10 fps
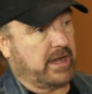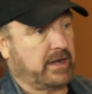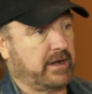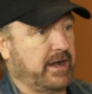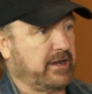
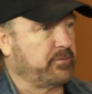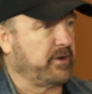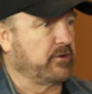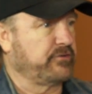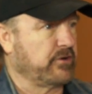and an
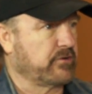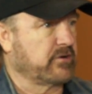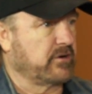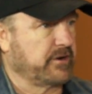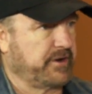HBO show
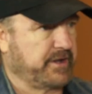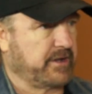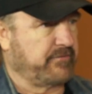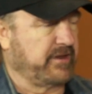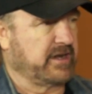called
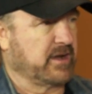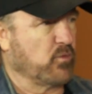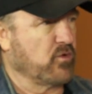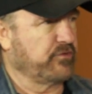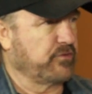
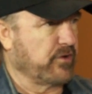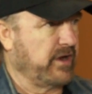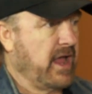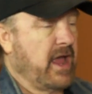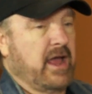Vietnam War
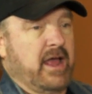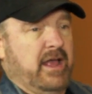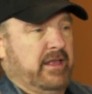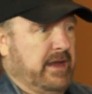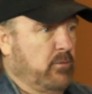Story.
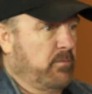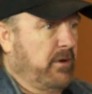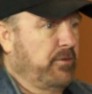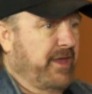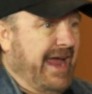They were
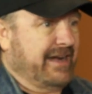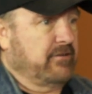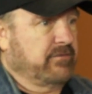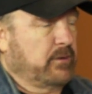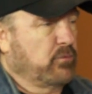both
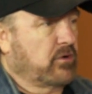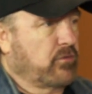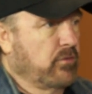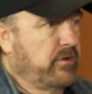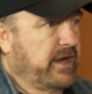actively
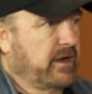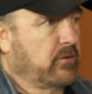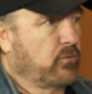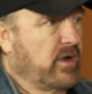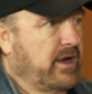recruiting
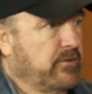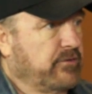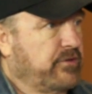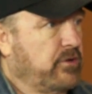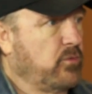
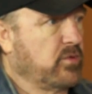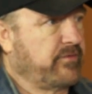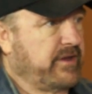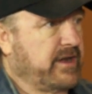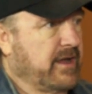writers who were
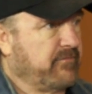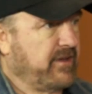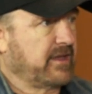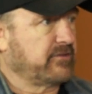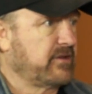Vietnam
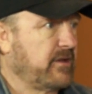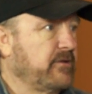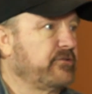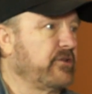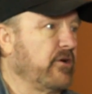vets.
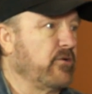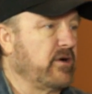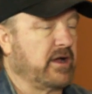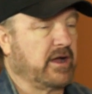So